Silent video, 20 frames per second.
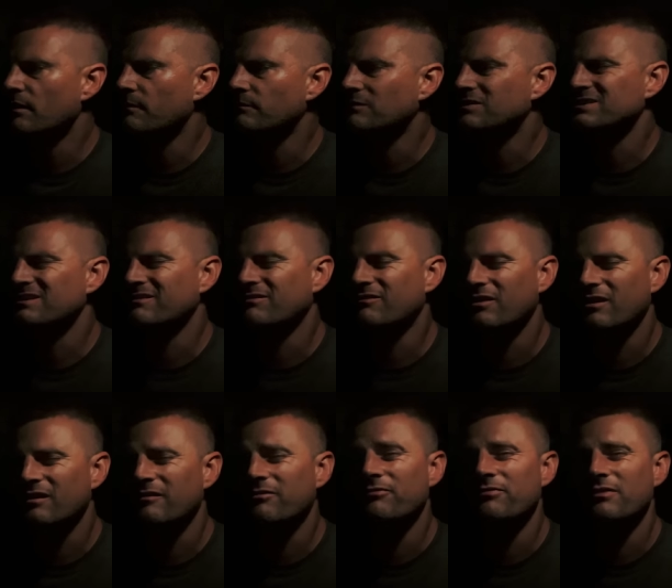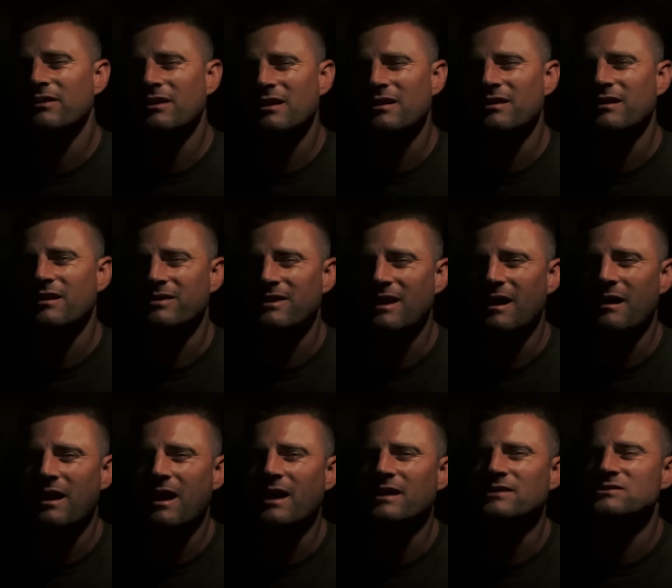Because um, I've got a feeling that
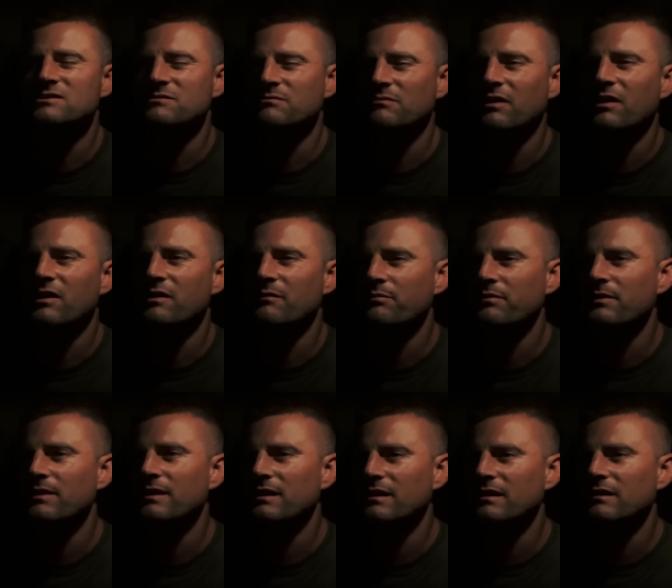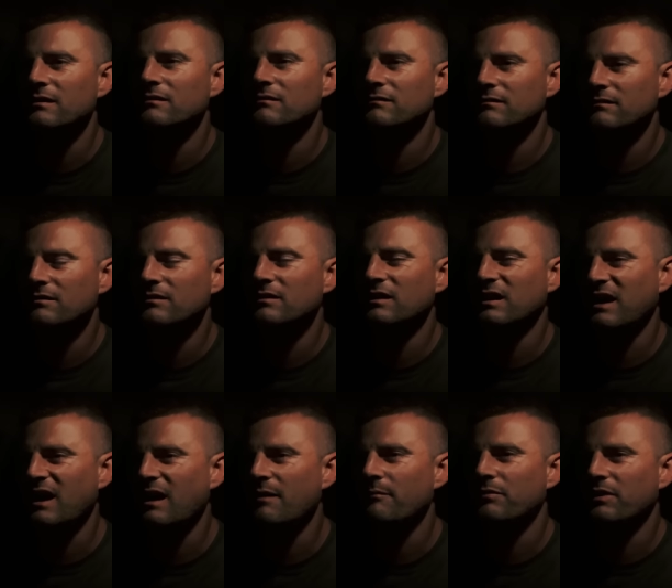that actually might have been the
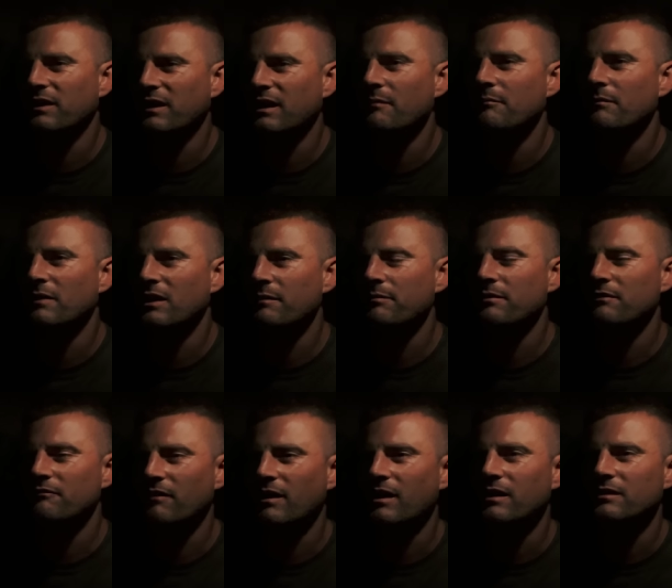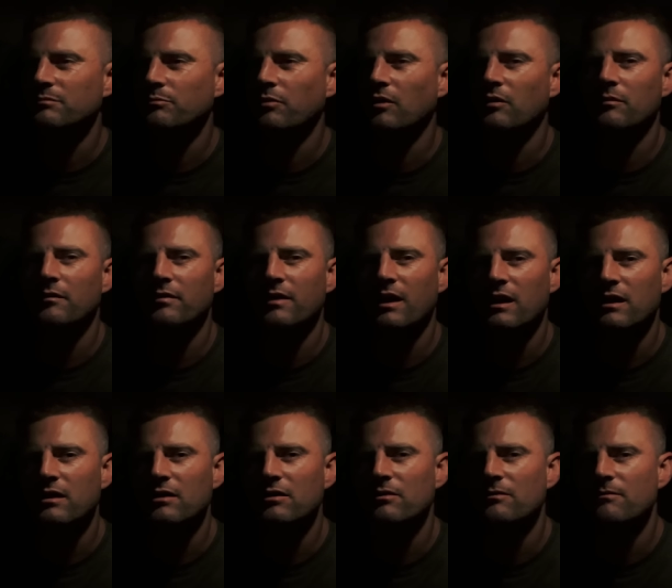camp. The camp might have been right at the bottom of that
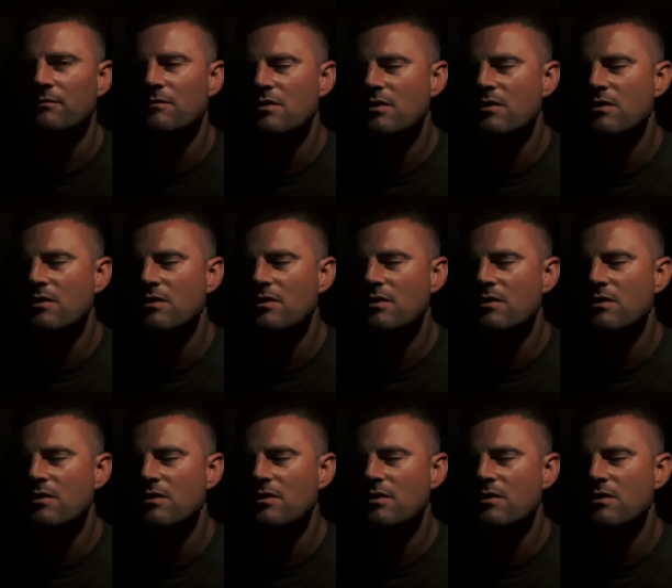hill.